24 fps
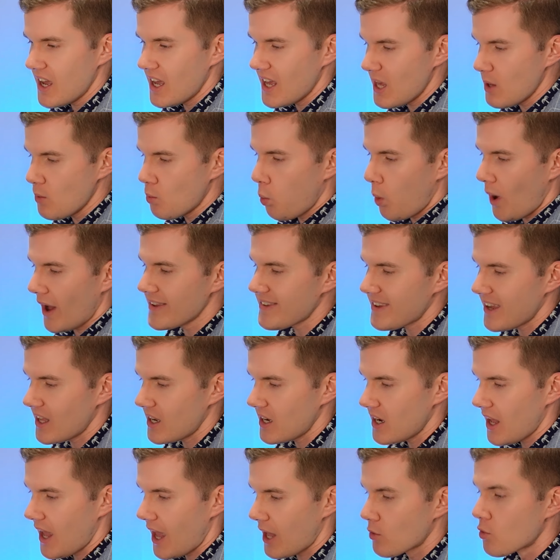He wasn't.
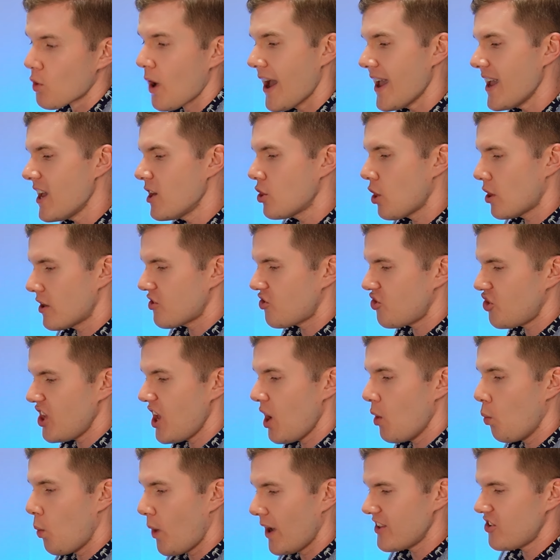And Ryan Garcia,
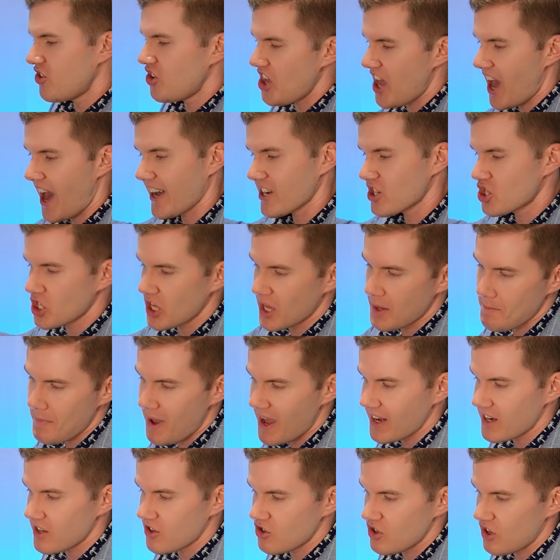once he actually
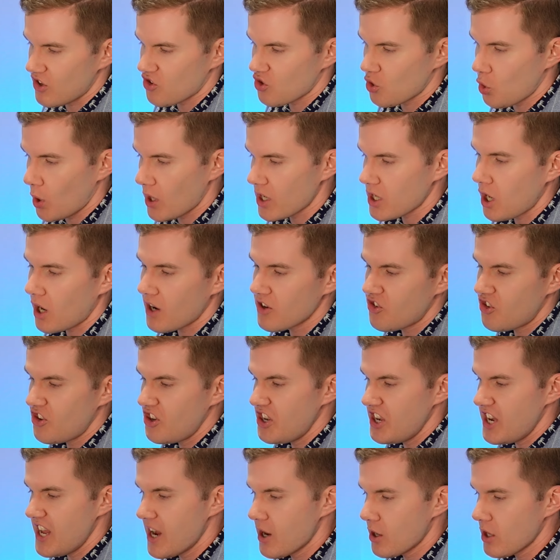made it to the scorecards,
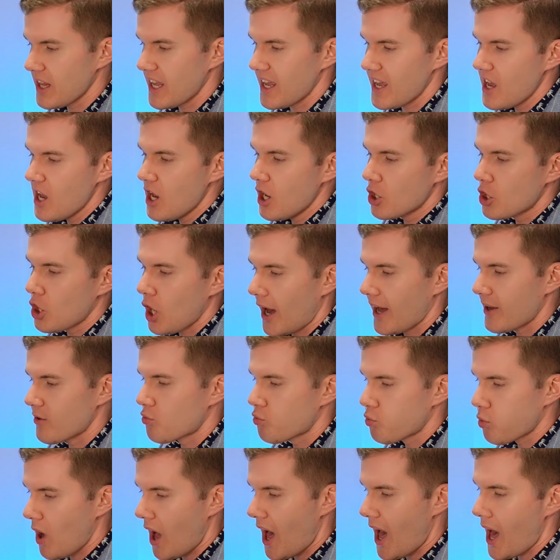nearly
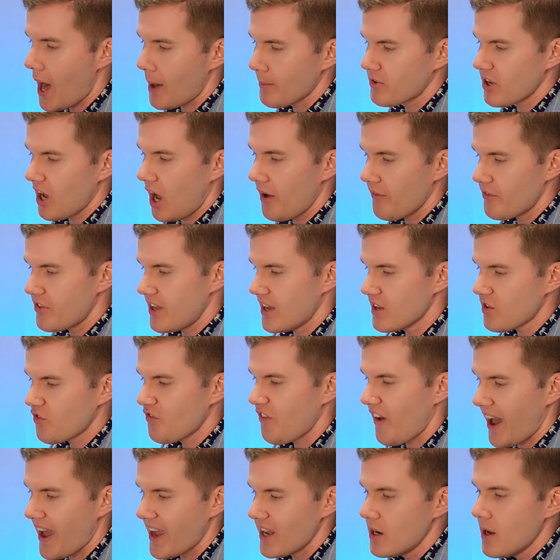got robbed of this
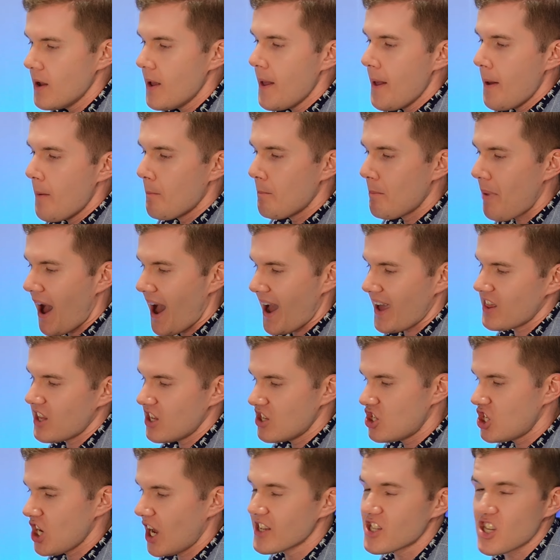fight by the
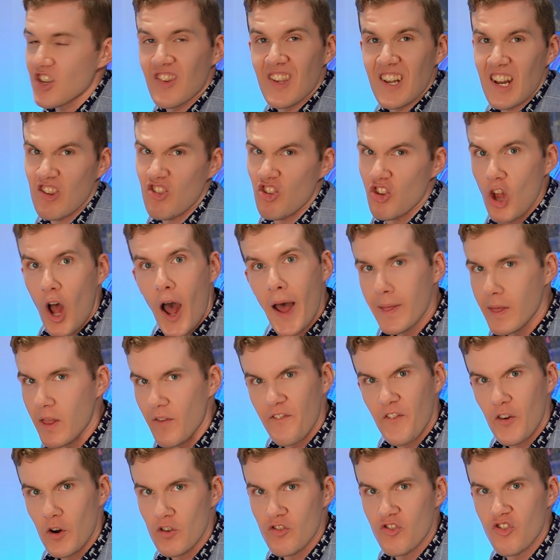judges. And it's not the
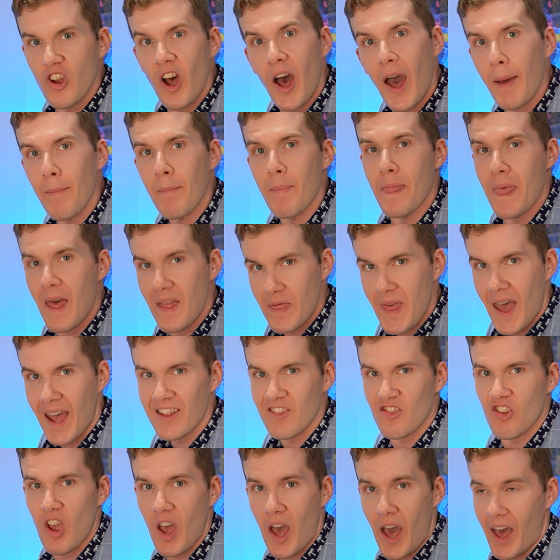first time that
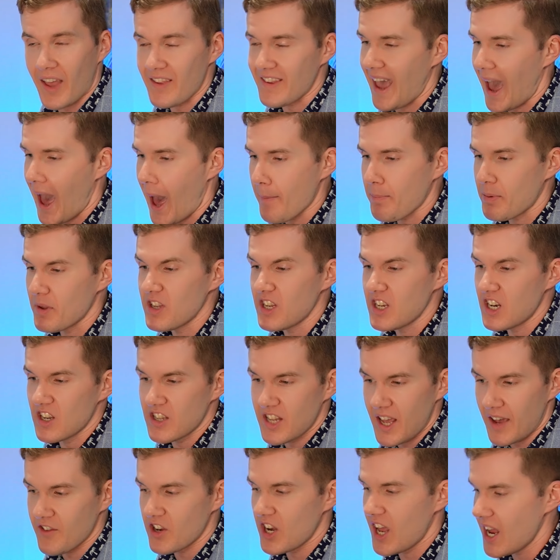that has happened in a
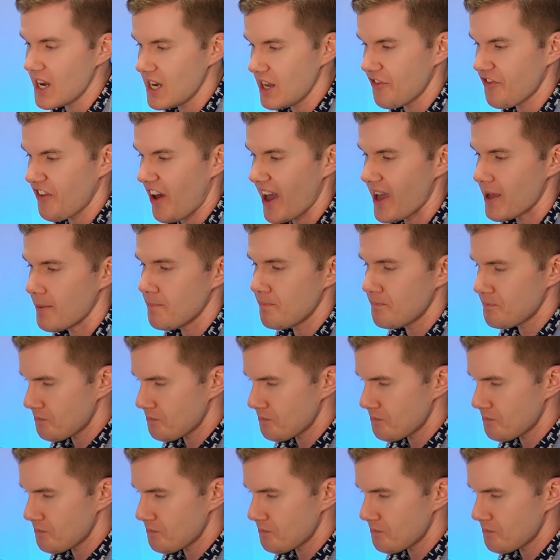Devin Haney fight.